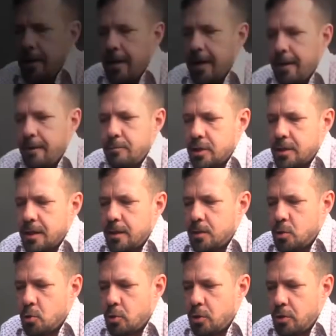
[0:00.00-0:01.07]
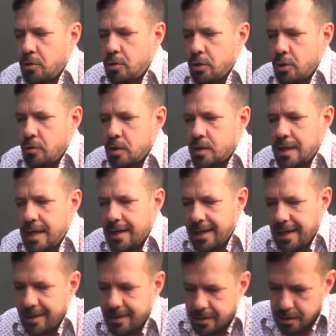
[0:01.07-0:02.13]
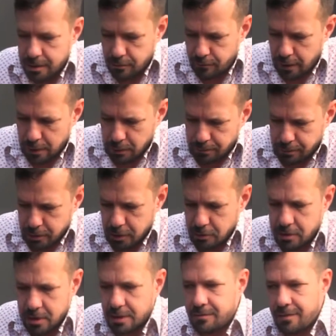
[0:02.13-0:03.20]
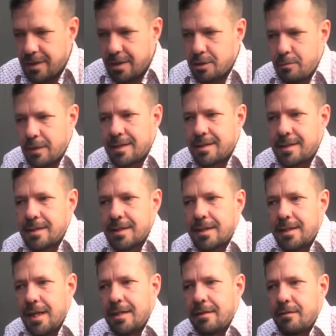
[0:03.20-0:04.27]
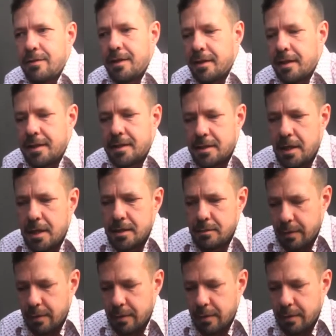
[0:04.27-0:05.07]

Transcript: And I'm just going to talk you through the technicalities of how we produce this finish, because it's the kind of thing that excites me